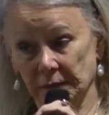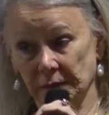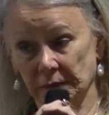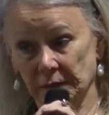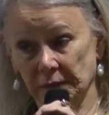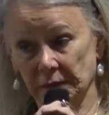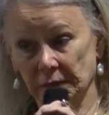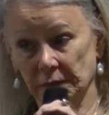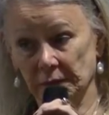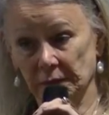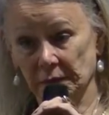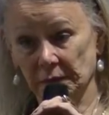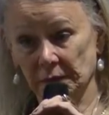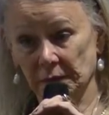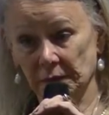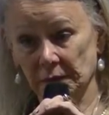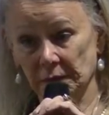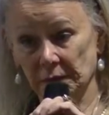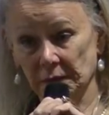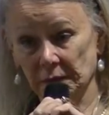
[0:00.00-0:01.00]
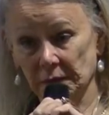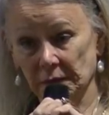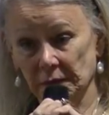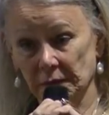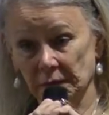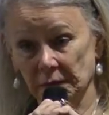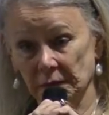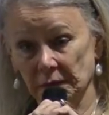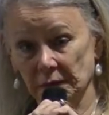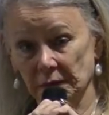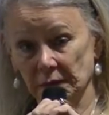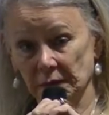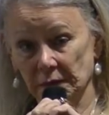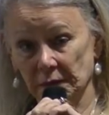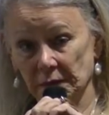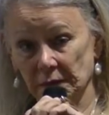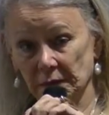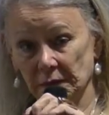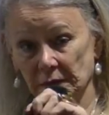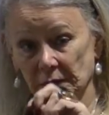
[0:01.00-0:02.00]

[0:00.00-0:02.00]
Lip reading: (silence)